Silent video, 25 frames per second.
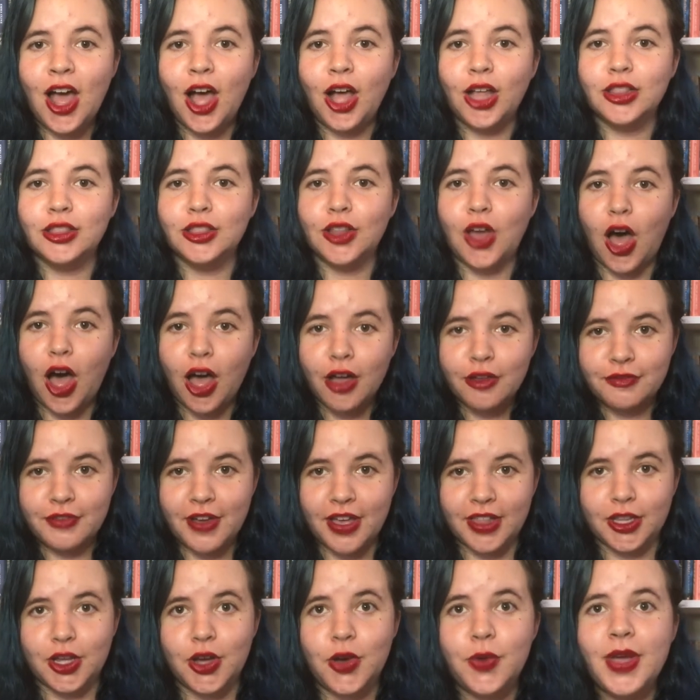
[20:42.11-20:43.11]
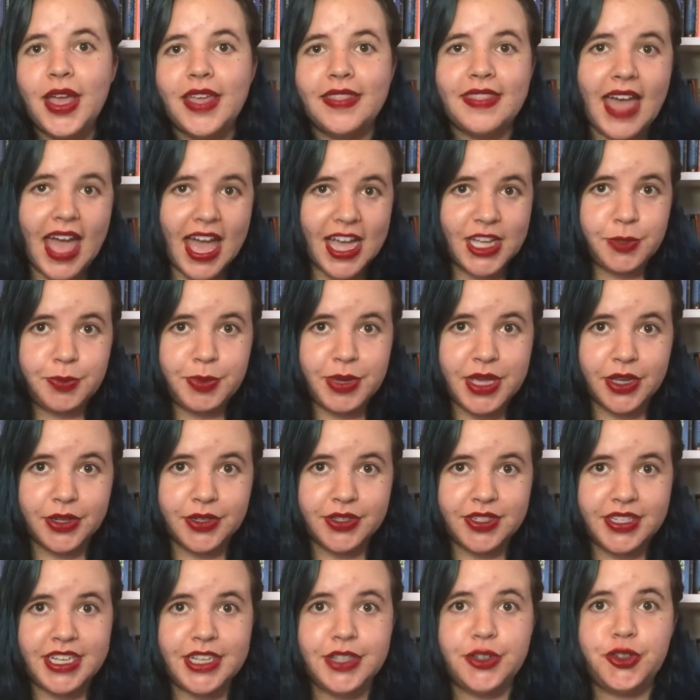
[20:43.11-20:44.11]
a law fellow in the
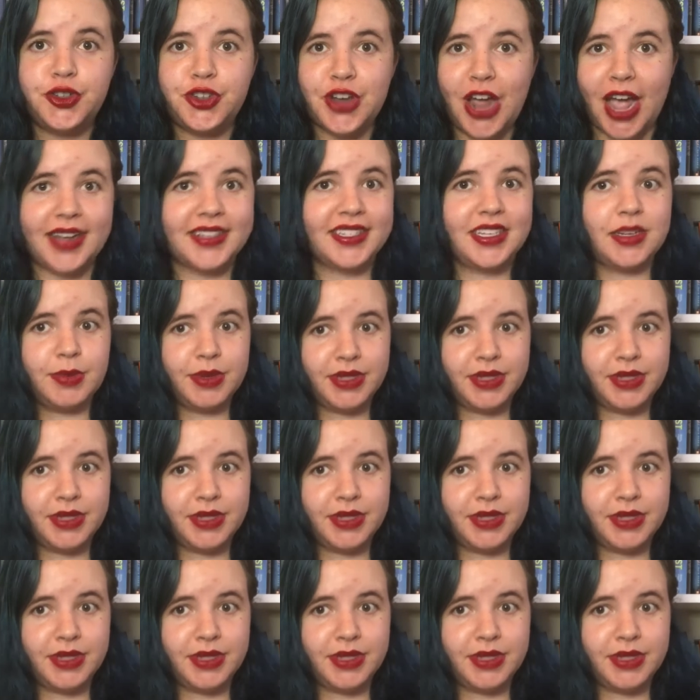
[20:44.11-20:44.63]
SPLC's Jackson,